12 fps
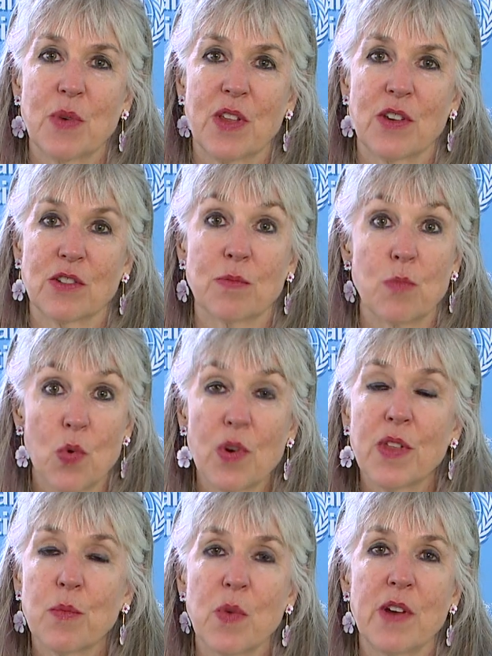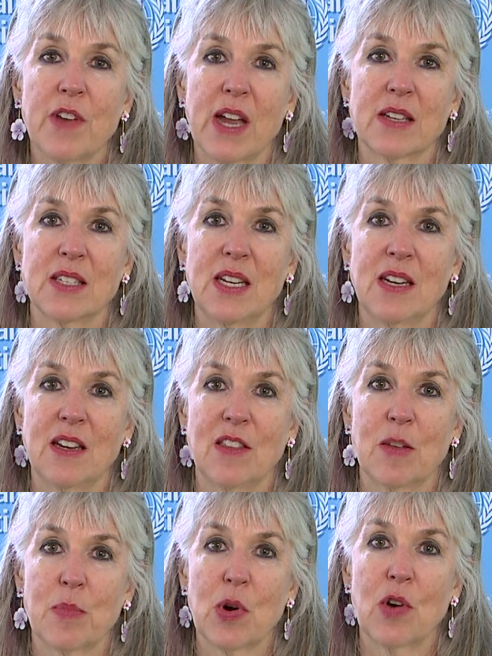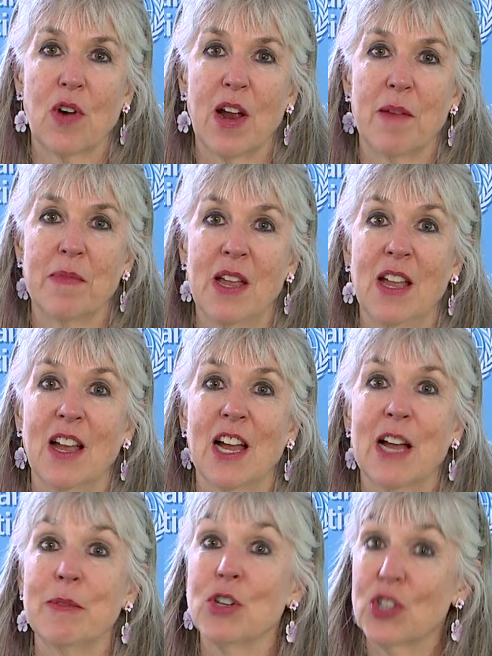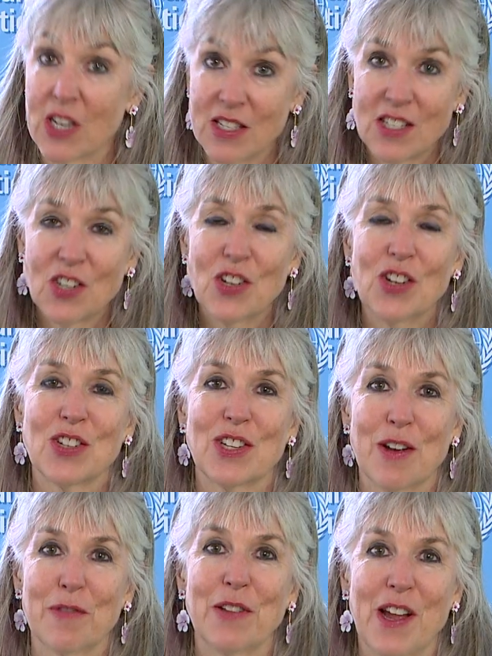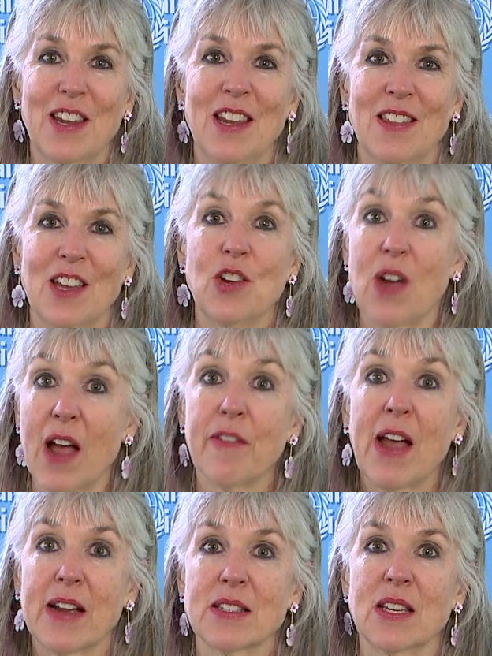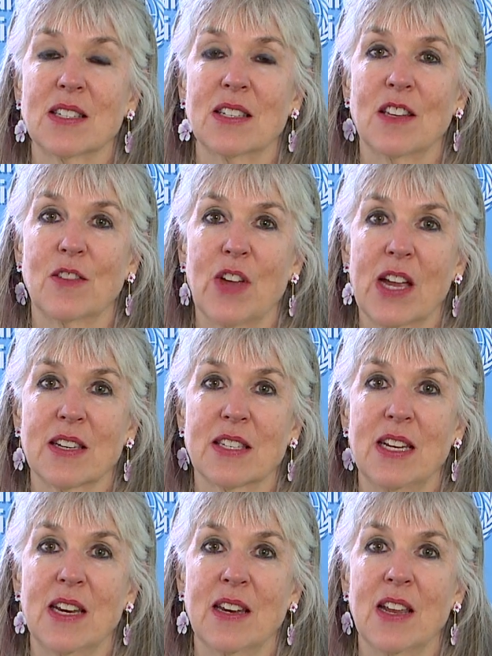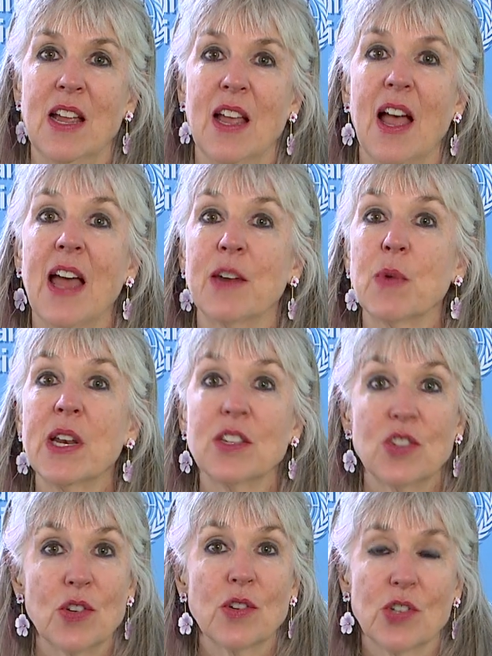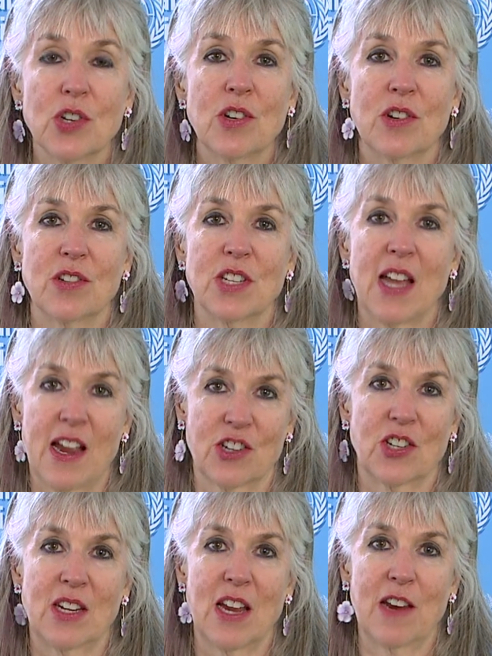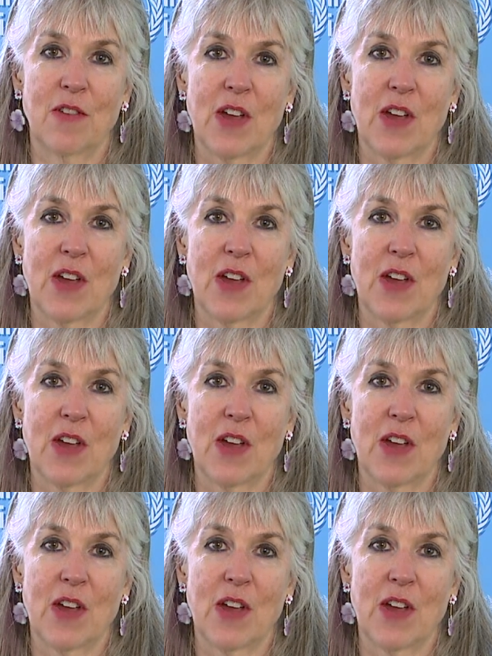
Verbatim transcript: where there's more than one vaccine in the program, you should consider yourself lucky that you have access to the vaccine. And when it's your turn to actually get